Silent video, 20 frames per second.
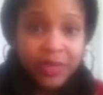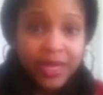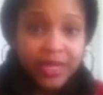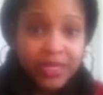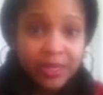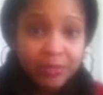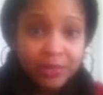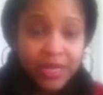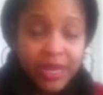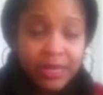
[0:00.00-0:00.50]
Like
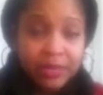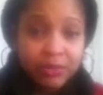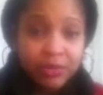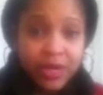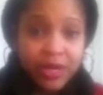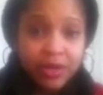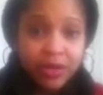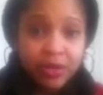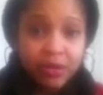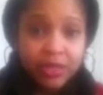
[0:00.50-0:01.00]
sometimes when
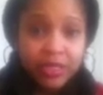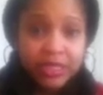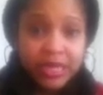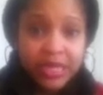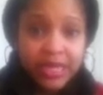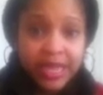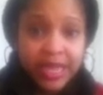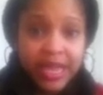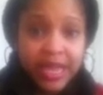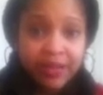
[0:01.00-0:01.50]
I notice
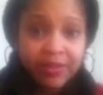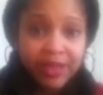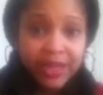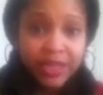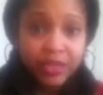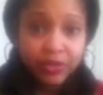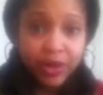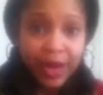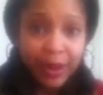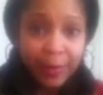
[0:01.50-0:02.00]
that they have
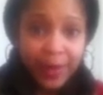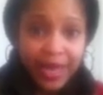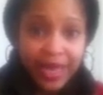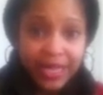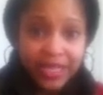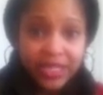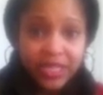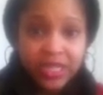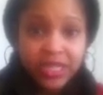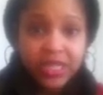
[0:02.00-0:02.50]
like dry
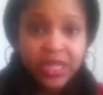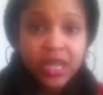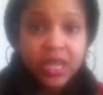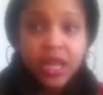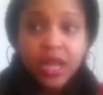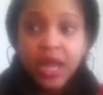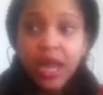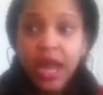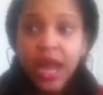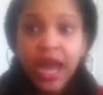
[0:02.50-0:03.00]
patches,
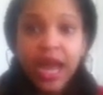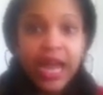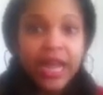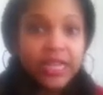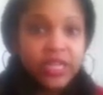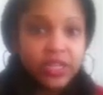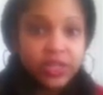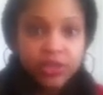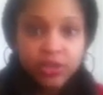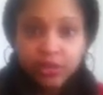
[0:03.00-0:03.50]

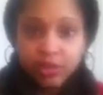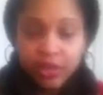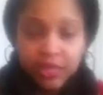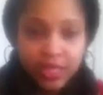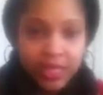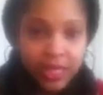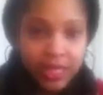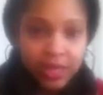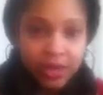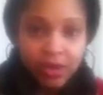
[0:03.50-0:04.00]
I just use a
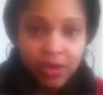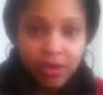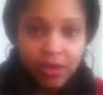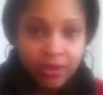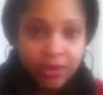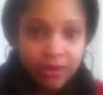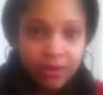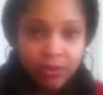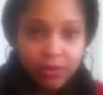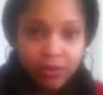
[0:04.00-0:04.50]
ton of
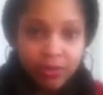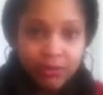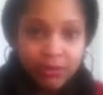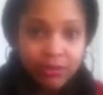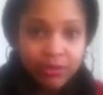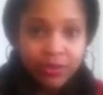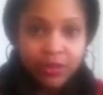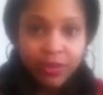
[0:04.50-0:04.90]
coconut oil on